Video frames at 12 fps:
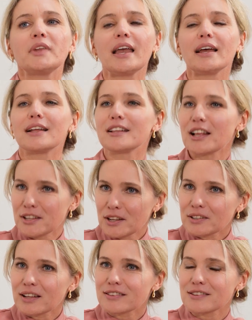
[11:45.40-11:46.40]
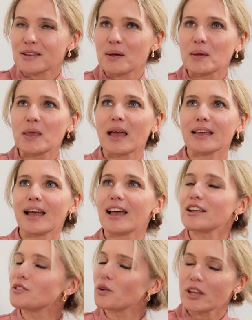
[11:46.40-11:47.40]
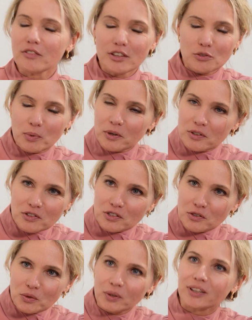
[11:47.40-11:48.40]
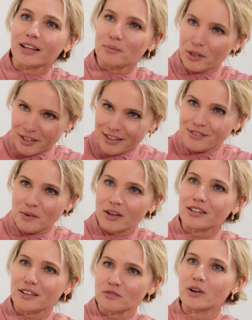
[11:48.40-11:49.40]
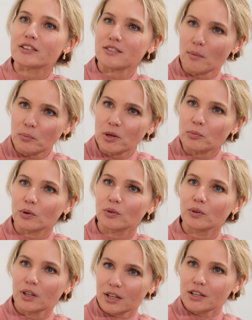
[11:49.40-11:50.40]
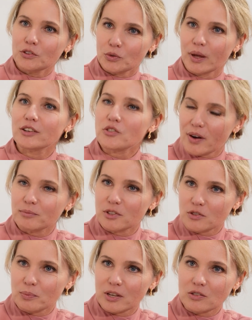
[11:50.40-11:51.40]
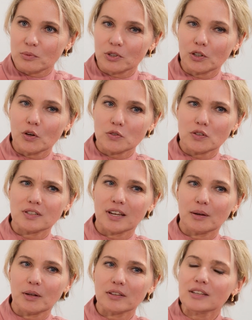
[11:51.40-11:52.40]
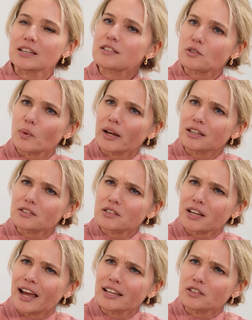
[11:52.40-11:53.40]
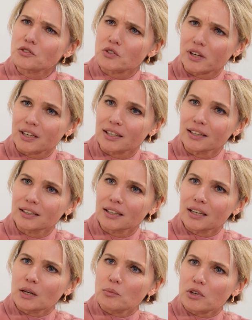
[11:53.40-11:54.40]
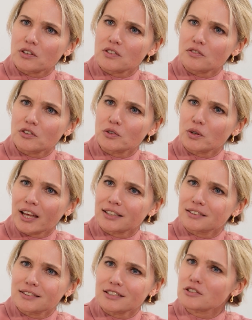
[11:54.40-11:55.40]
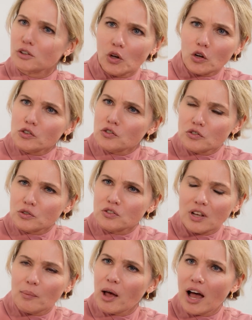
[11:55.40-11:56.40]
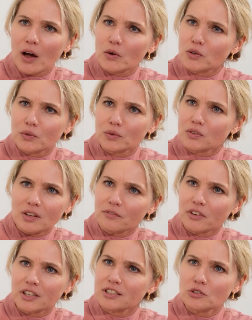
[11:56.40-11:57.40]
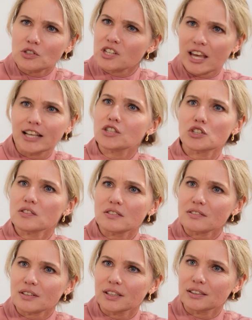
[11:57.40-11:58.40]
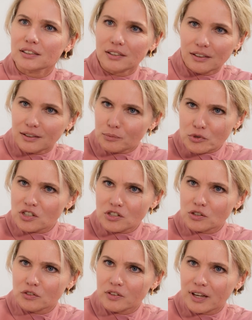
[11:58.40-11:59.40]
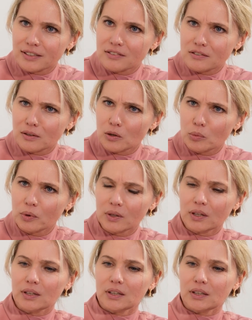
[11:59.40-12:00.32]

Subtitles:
I don't have experience in doing that, but that's right. Some people, to entrap the specimen, close the snare. I think it's kind of tricky, because if you get dislodged or somehow something changes in the position of your endoscope... If